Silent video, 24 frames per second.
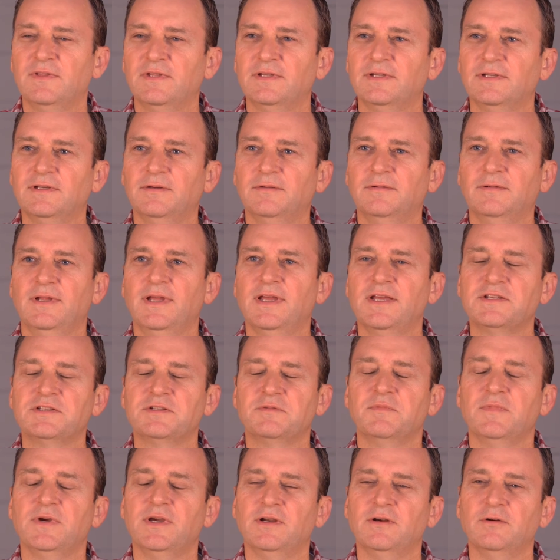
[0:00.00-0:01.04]
the
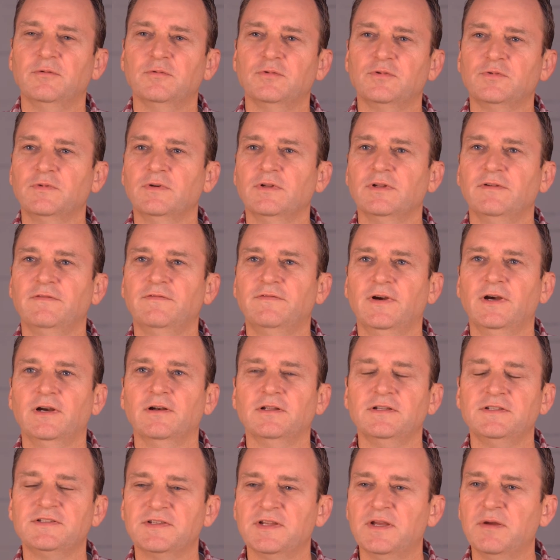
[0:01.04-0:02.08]
estimator was really
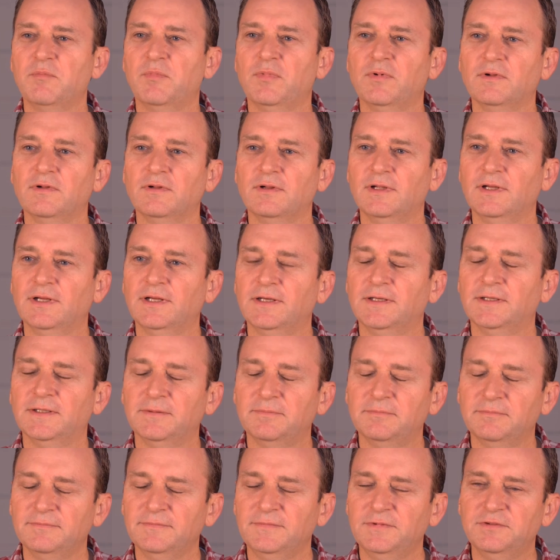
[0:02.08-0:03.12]
fairly simple.
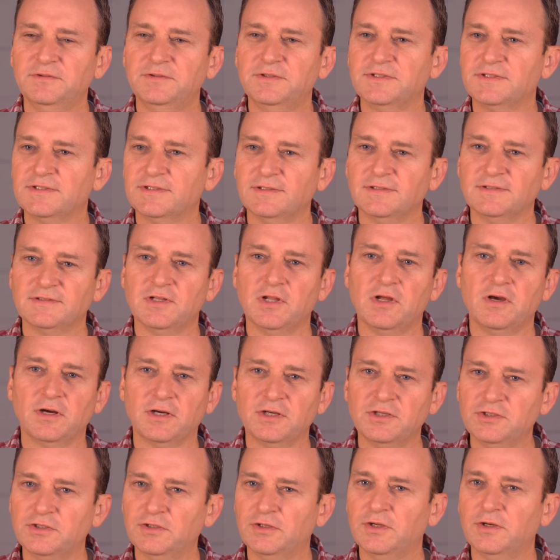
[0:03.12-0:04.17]
As long
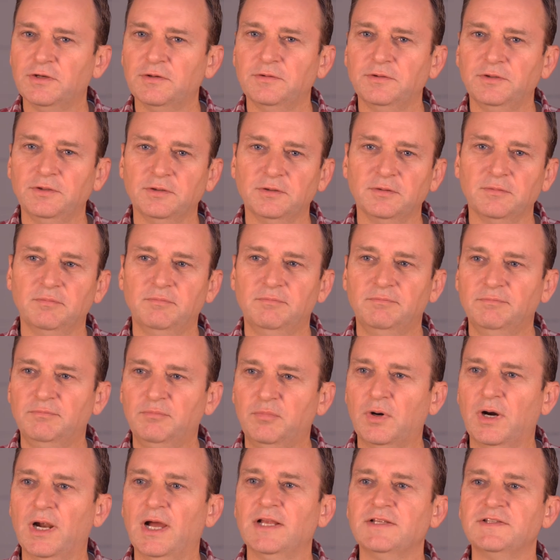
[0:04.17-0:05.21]
as you know your
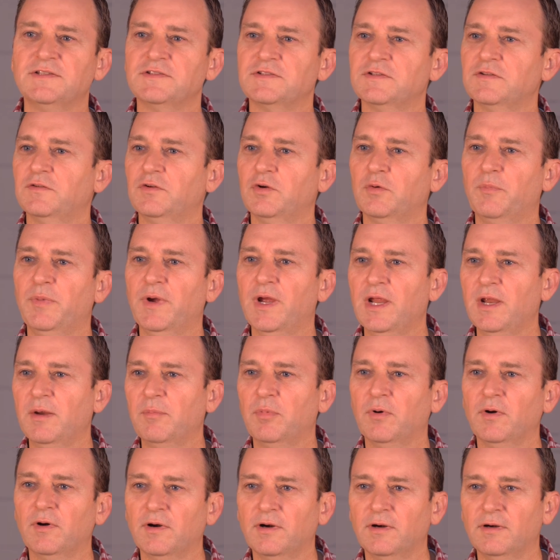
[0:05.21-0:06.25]
prices of your
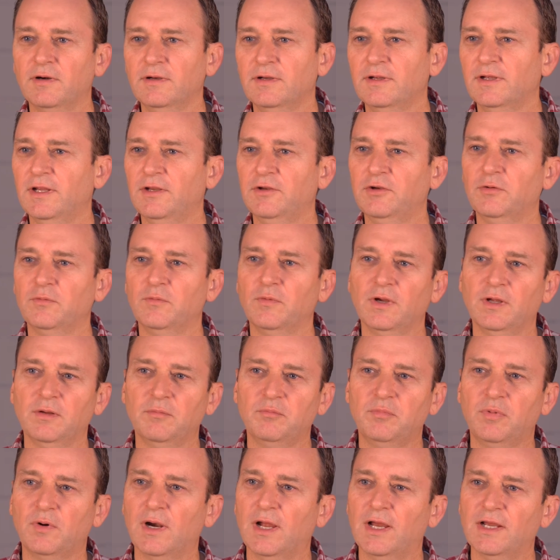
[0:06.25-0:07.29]
paper and your run
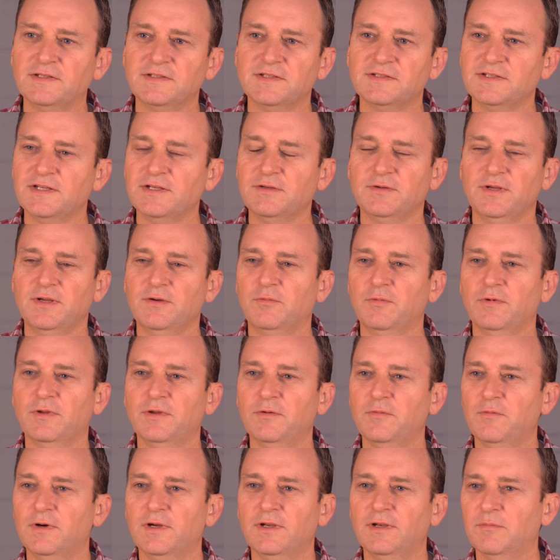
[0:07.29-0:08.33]
prices, it really
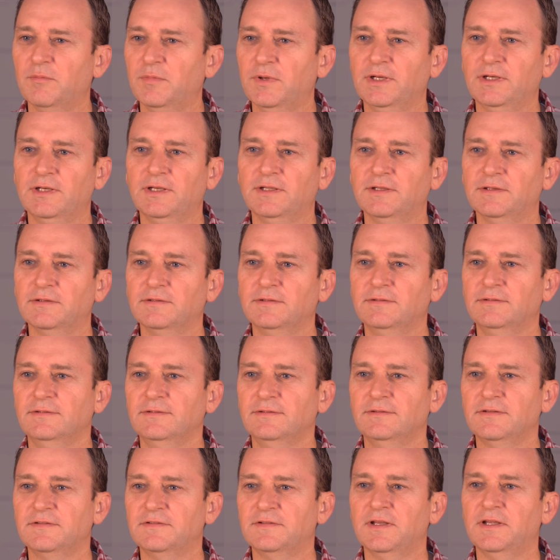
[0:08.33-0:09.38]
wasn't a big deal
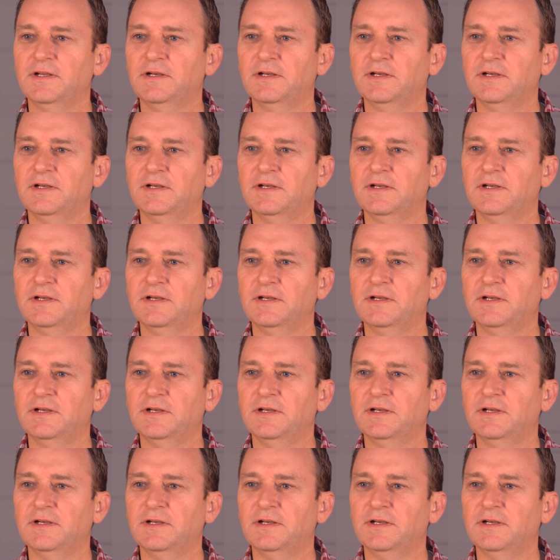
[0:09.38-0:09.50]
to set